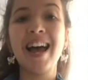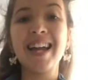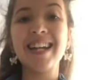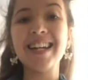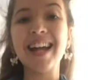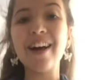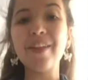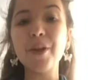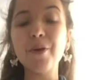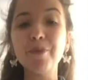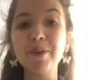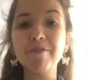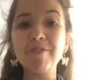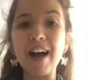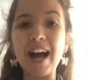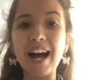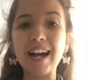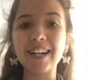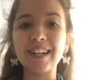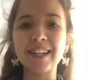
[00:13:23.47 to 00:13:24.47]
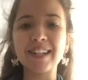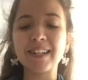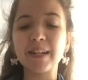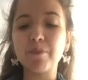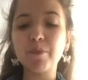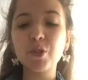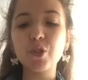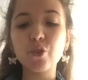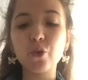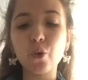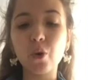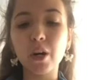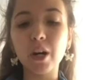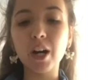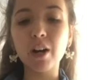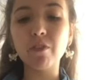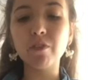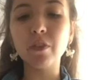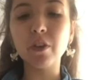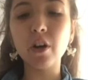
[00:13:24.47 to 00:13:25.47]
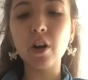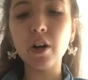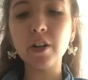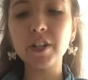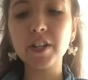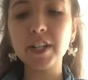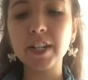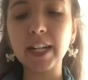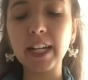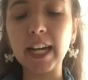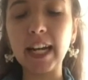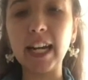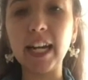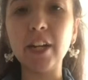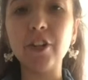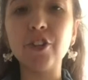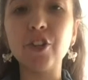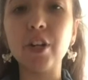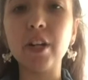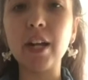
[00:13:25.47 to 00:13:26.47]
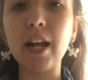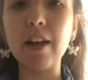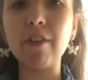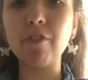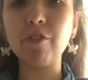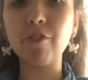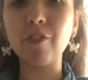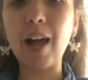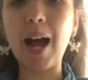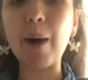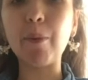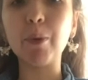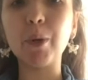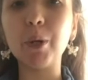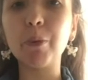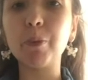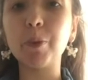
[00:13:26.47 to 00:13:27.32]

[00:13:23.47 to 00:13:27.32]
Now that we've added some sort of non-stick agent and flour,